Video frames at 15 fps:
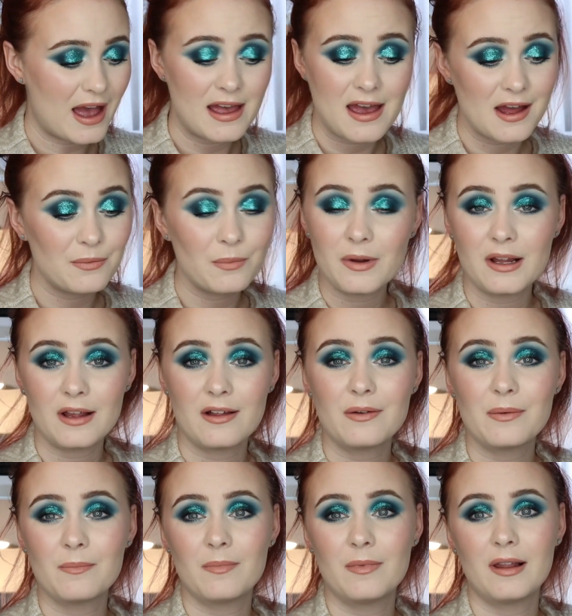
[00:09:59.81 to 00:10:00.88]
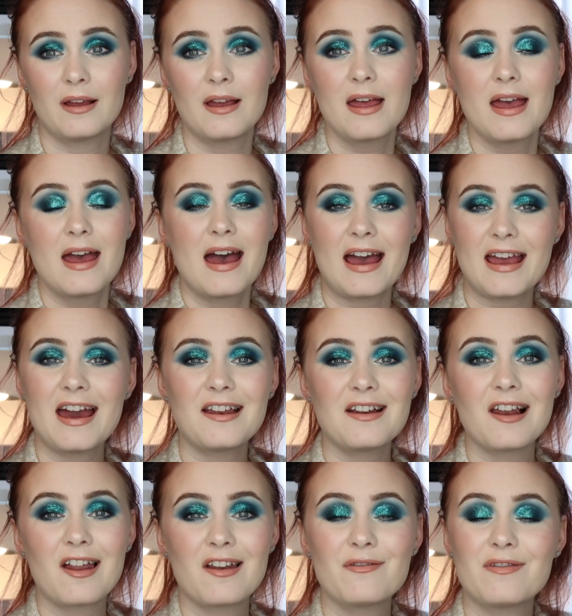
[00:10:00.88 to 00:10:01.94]
I had
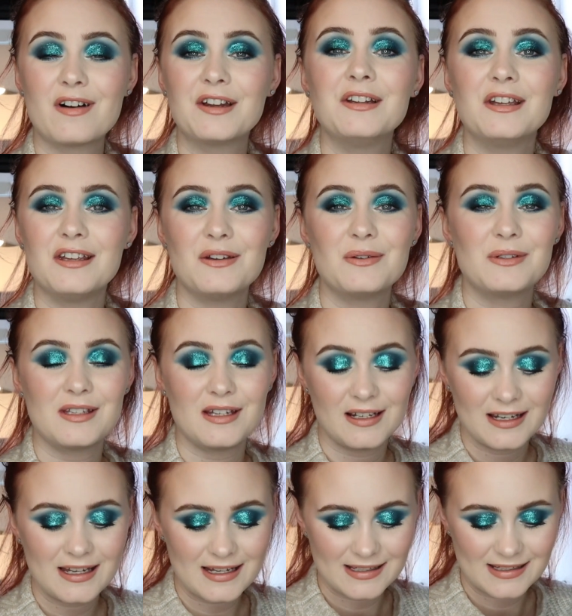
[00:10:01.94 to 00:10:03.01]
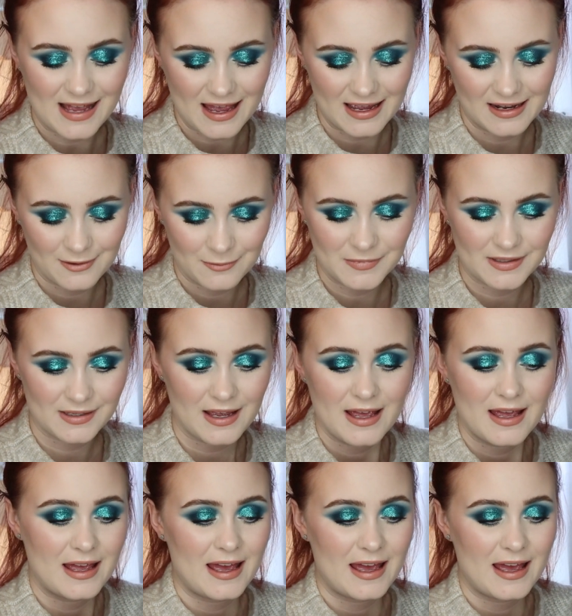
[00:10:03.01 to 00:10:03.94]
a lot of fun using these items,